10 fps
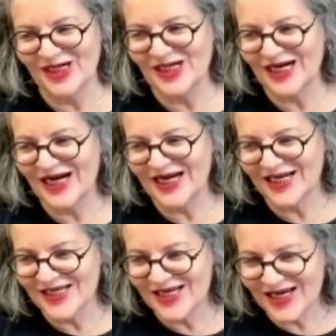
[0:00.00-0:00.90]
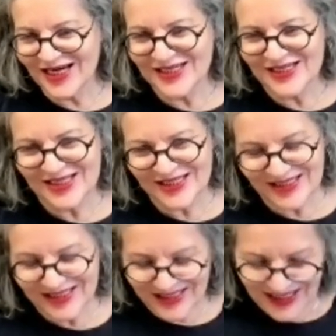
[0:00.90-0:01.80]
and I
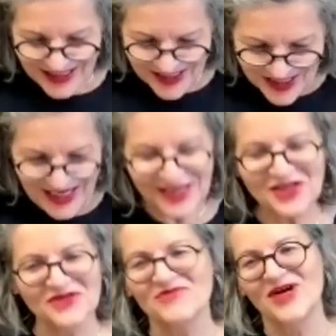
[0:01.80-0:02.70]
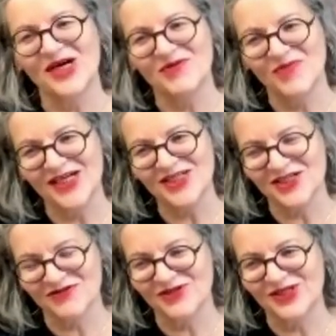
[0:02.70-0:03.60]
say thank you very
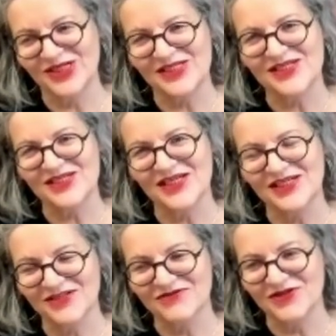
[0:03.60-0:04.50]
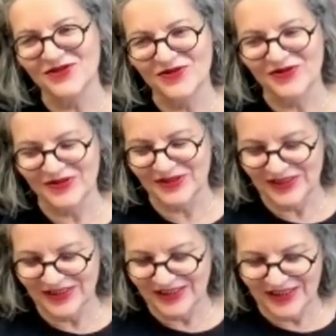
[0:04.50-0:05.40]
much for this interview.
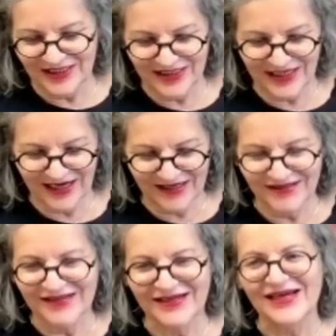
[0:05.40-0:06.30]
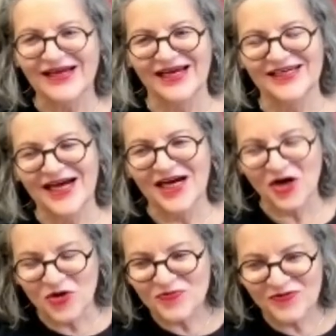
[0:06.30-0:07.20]
Yeah. Yes. And I
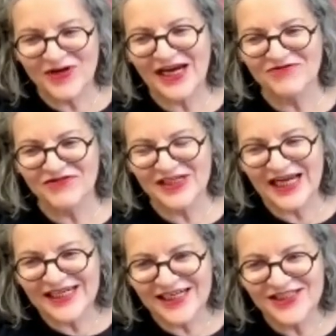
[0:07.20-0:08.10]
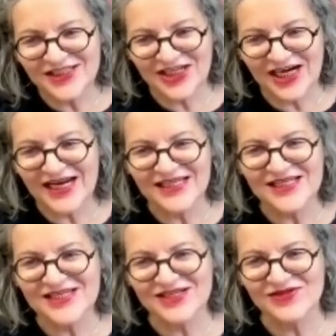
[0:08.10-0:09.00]
hope we have another
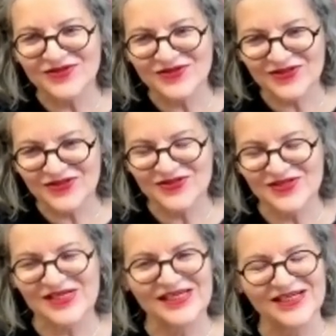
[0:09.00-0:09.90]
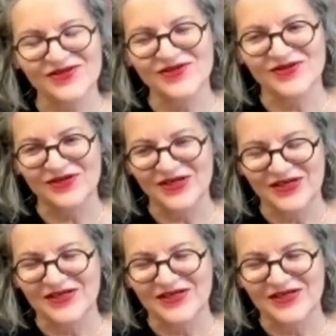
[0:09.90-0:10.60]
chance to see you